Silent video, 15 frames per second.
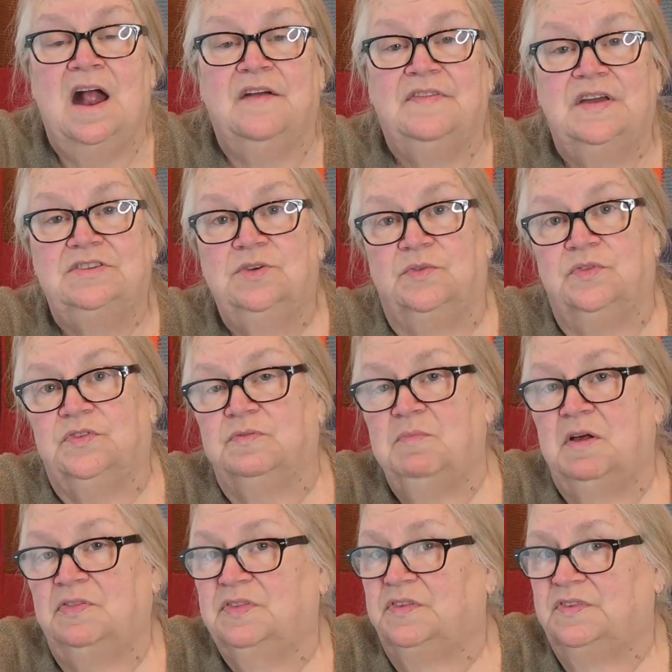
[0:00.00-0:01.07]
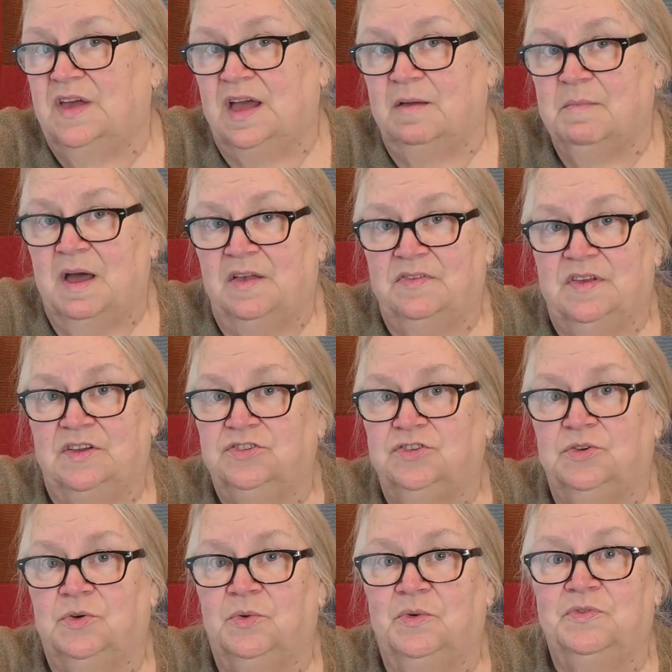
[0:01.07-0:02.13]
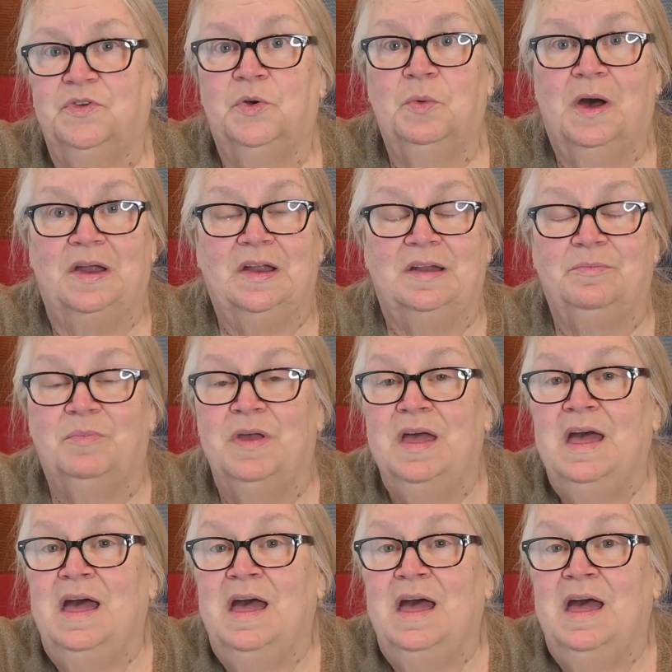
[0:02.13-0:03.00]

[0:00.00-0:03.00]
they don't smell the same as they do if you go out and